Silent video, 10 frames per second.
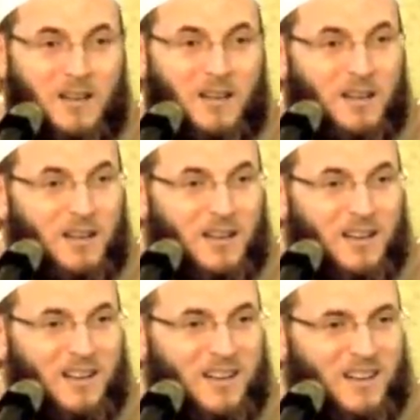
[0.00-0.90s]

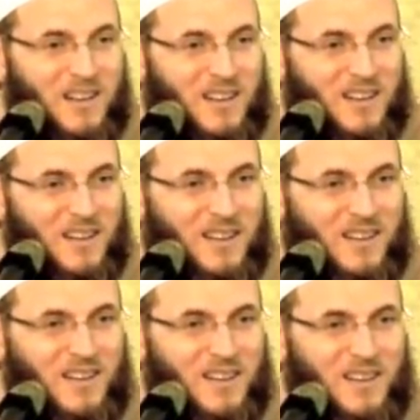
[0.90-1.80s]

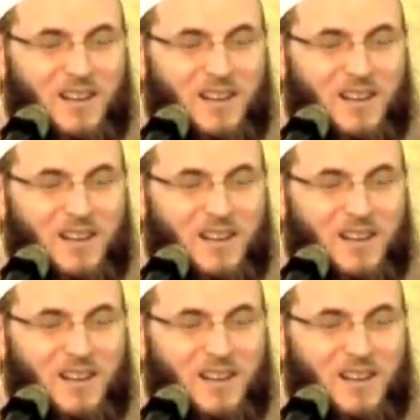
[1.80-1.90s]
(silence)